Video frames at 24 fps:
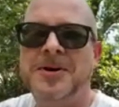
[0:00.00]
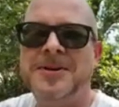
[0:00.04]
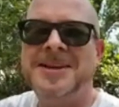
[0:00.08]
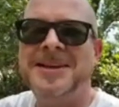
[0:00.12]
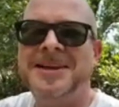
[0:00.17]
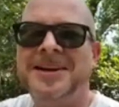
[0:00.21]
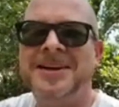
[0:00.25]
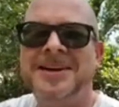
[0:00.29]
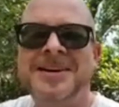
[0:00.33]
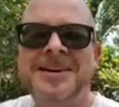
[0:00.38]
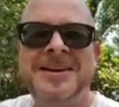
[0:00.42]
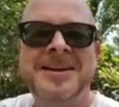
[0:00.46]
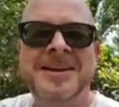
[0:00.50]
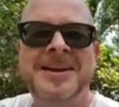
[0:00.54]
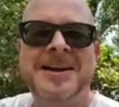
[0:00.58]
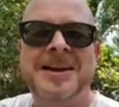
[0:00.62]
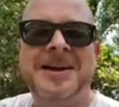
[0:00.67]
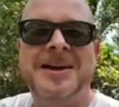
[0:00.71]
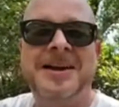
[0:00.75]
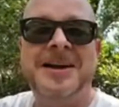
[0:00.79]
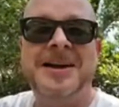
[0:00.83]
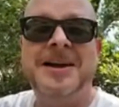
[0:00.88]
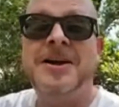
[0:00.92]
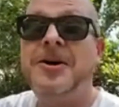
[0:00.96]
Uh, I
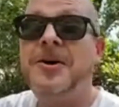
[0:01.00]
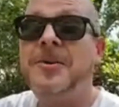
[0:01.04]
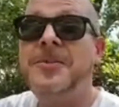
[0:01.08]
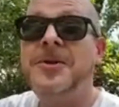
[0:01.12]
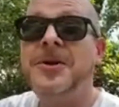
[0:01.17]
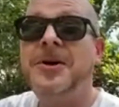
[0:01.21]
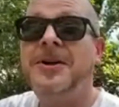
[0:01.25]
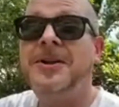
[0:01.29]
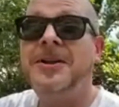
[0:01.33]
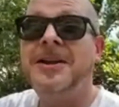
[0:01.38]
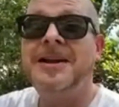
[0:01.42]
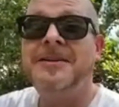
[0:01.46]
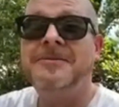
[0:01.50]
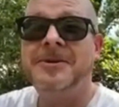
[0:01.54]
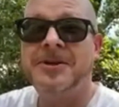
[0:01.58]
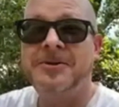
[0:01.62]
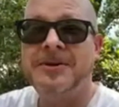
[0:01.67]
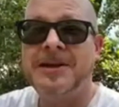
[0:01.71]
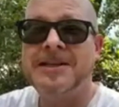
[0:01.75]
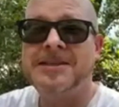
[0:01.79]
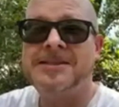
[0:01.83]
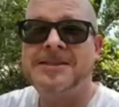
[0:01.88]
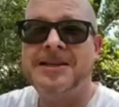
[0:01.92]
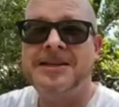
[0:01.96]
hope you all are having a great
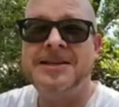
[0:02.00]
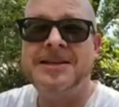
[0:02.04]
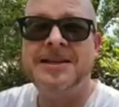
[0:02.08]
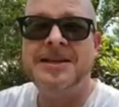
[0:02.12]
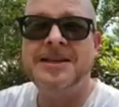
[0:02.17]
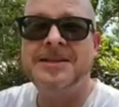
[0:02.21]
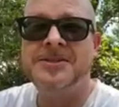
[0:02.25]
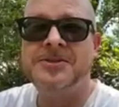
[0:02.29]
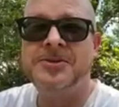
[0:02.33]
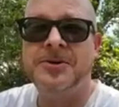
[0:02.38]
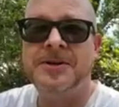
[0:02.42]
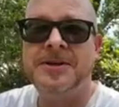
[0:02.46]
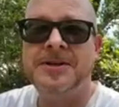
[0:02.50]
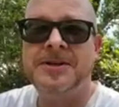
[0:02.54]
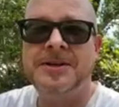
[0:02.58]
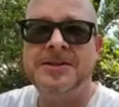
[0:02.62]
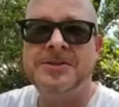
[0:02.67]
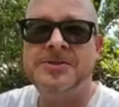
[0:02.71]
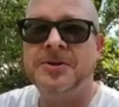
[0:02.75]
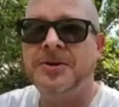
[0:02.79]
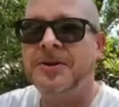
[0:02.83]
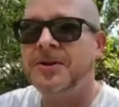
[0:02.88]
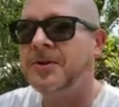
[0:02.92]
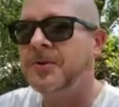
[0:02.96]
Sunday. Enjoy,
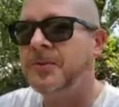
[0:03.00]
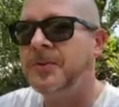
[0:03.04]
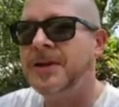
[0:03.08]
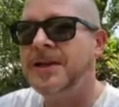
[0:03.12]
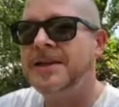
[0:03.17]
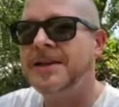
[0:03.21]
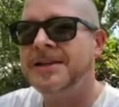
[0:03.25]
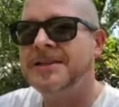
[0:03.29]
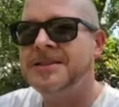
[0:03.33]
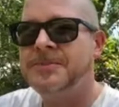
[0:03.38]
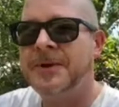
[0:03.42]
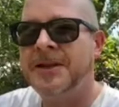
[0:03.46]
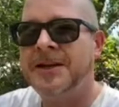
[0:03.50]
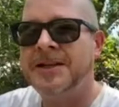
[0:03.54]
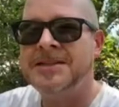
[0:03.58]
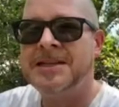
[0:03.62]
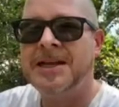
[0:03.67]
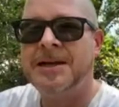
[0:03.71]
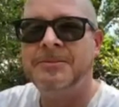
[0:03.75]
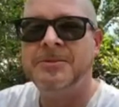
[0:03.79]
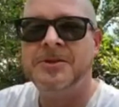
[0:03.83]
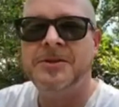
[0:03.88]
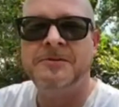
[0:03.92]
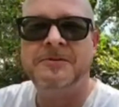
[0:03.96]
enjoying your weekend,
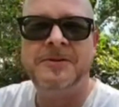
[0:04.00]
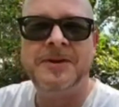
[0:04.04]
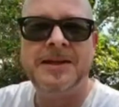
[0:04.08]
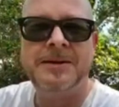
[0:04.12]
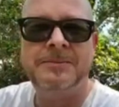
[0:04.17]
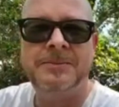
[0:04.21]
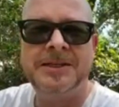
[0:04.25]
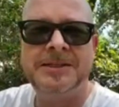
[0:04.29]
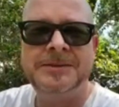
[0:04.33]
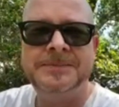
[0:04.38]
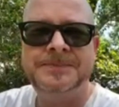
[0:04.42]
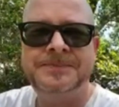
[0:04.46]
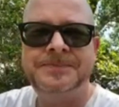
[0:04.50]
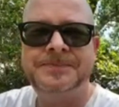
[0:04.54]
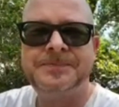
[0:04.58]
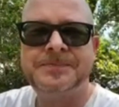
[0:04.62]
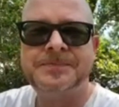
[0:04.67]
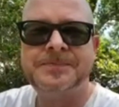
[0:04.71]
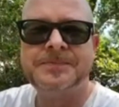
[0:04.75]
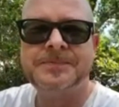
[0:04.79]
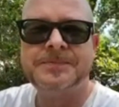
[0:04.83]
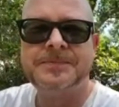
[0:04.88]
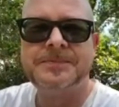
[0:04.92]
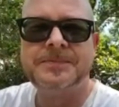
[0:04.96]
spending time with your family.
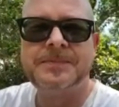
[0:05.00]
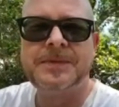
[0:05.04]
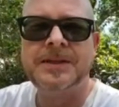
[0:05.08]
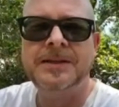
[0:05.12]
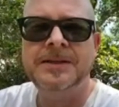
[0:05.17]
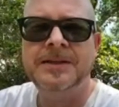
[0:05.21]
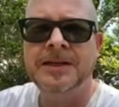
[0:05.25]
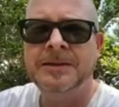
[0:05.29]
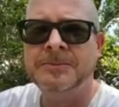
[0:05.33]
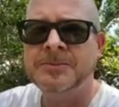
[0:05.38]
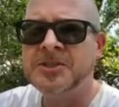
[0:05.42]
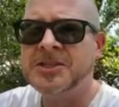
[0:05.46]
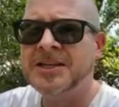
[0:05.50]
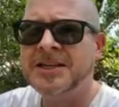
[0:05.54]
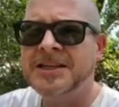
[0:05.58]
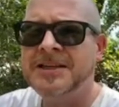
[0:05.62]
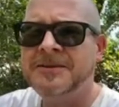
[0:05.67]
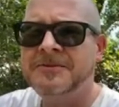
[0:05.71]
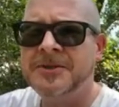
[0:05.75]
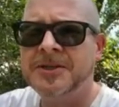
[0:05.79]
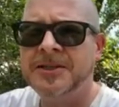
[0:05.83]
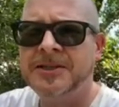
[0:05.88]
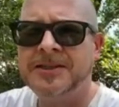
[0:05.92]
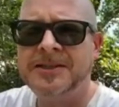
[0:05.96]
I'm
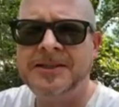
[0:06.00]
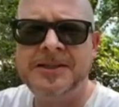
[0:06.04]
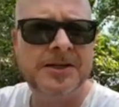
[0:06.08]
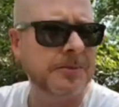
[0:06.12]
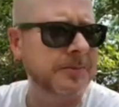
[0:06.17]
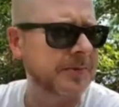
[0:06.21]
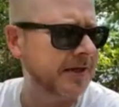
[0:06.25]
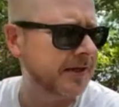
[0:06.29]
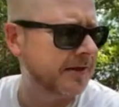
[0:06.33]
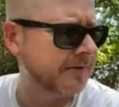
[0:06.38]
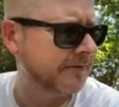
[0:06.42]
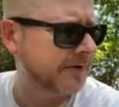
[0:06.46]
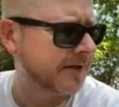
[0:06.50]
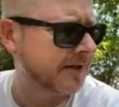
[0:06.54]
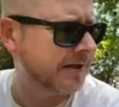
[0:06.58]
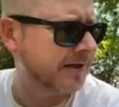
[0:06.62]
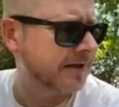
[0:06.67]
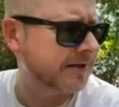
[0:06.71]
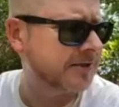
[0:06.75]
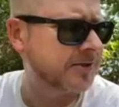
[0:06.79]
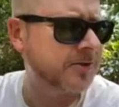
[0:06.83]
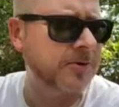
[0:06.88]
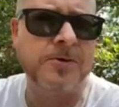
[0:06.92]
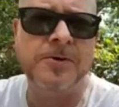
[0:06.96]
just going to give you a little bit of
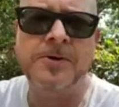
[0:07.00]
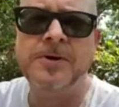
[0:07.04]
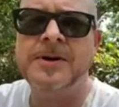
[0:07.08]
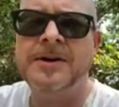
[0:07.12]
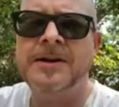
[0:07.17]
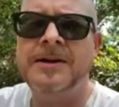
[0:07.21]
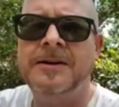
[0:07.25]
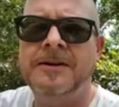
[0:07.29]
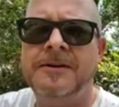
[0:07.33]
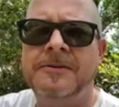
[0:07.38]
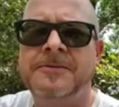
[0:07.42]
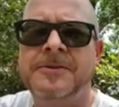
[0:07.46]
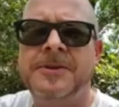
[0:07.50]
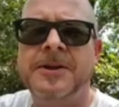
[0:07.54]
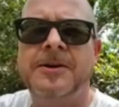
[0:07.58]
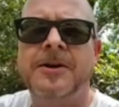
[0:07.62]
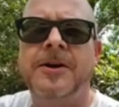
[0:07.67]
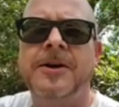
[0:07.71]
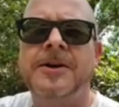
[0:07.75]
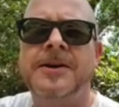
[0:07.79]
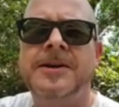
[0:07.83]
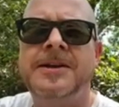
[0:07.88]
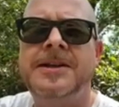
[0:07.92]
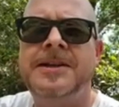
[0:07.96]
a tour
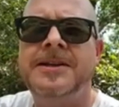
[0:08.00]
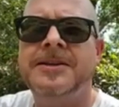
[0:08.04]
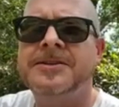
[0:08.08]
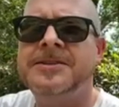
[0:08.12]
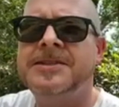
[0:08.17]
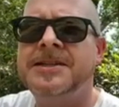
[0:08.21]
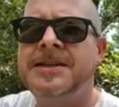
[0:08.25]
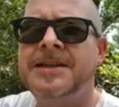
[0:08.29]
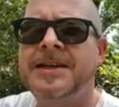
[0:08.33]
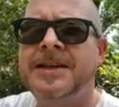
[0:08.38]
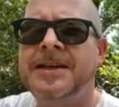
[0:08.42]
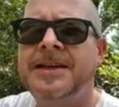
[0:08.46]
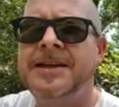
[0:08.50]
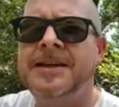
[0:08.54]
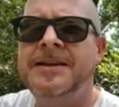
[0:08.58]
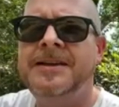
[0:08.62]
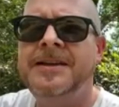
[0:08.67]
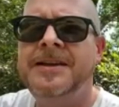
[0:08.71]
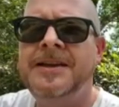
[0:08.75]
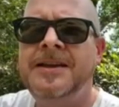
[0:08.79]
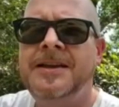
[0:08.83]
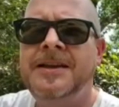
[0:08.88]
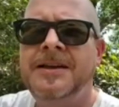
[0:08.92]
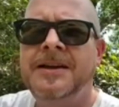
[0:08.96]
of the garden here
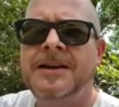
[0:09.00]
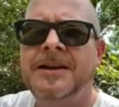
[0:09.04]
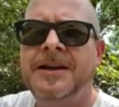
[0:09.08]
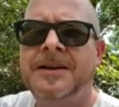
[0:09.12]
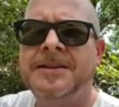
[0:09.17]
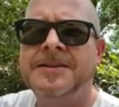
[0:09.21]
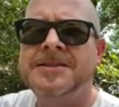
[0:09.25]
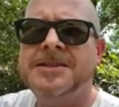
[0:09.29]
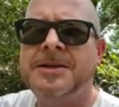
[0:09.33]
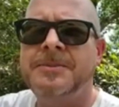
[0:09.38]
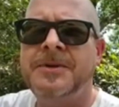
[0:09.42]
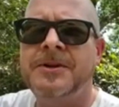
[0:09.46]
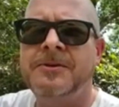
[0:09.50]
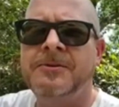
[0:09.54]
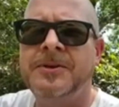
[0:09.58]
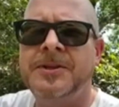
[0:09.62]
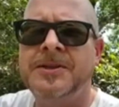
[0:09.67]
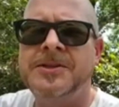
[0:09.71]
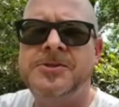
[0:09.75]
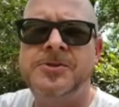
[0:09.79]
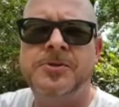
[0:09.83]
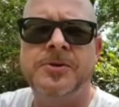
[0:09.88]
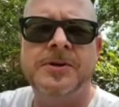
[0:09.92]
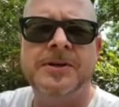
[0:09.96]
today. Uh, this is going
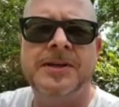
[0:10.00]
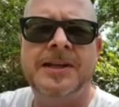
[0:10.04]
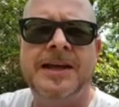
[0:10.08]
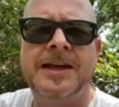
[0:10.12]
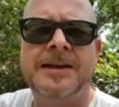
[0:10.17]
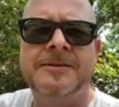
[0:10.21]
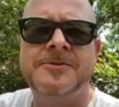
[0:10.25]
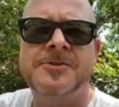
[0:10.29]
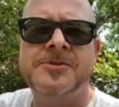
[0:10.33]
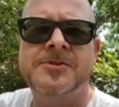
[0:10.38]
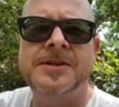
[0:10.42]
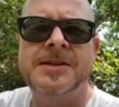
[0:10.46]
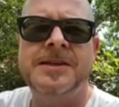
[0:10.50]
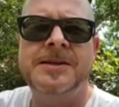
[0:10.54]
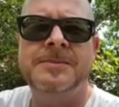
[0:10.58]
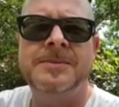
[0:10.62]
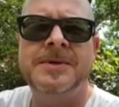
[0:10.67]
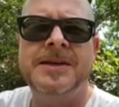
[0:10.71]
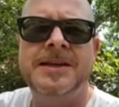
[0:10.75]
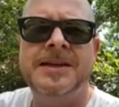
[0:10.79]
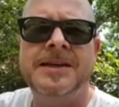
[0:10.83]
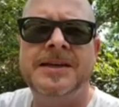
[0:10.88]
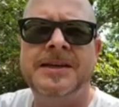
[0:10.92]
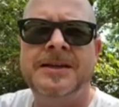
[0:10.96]
to be a really short live
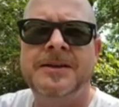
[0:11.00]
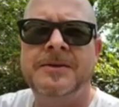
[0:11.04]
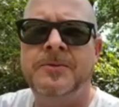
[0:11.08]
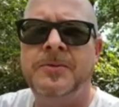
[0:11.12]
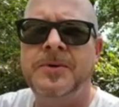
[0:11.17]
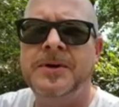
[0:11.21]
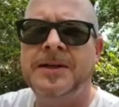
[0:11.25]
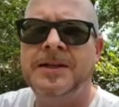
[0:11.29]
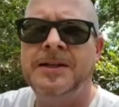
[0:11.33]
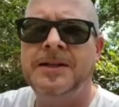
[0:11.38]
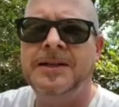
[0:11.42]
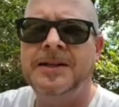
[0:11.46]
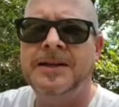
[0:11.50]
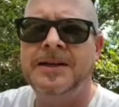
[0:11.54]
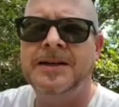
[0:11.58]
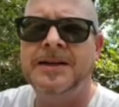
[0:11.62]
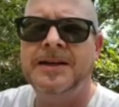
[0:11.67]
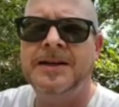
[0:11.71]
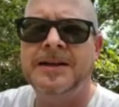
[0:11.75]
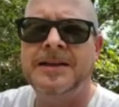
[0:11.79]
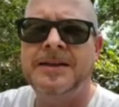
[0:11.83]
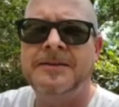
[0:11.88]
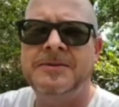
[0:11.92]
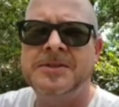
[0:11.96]
stream, and
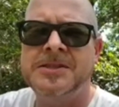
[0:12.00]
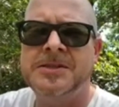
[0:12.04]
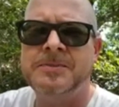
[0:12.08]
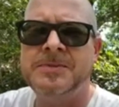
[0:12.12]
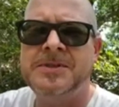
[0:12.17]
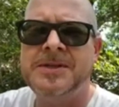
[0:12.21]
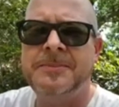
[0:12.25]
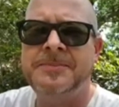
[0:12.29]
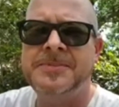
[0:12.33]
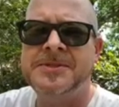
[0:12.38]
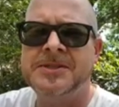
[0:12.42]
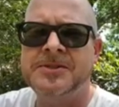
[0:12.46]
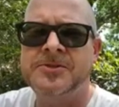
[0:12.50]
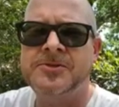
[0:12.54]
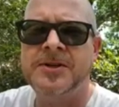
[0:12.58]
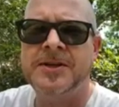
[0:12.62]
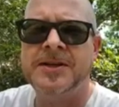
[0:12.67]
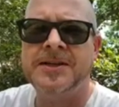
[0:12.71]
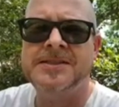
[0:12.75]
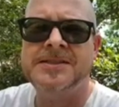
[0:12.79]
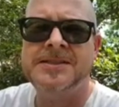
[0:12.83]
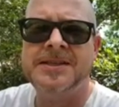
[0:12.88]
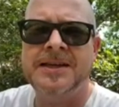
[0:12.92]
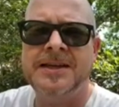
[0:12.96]
we'll uh, I'll give you some tips
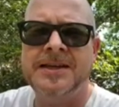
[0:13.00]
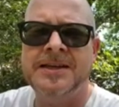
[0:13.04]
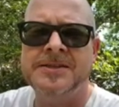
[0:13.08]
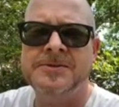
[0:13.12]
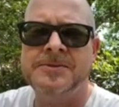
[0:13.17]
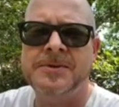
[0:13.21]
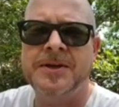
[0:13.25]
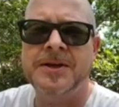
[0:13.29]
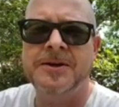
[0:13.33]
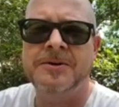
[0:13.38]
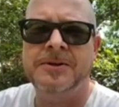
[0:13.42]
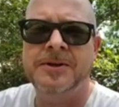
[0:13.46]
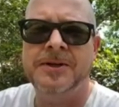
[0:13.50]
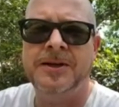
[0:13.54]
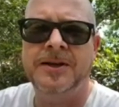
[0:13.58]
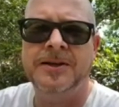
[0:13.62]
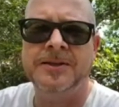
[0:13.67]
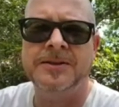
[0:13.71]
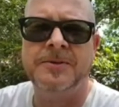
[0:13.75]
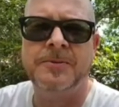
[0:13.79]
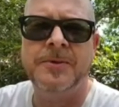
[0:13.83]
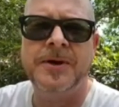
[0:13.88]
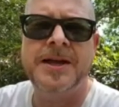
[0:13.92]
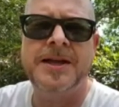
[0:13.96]
and tricks as we
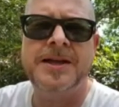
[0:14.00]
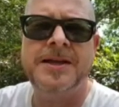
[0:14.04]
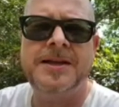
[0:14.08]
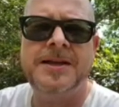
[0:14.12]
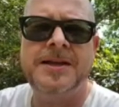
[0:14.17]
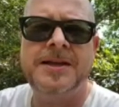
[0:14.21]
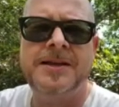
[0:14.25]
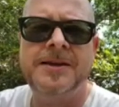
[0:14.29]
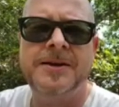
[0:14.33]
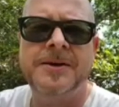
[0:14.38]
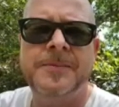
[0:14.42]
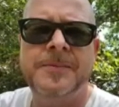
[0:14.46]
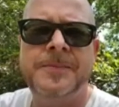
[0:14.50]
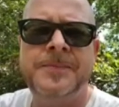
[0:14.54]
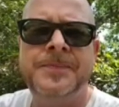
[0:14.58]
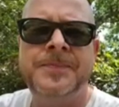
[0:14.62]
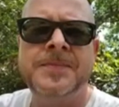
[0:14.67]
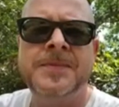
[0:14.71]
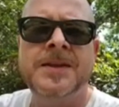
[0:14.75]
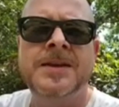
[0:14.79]
go along the way here.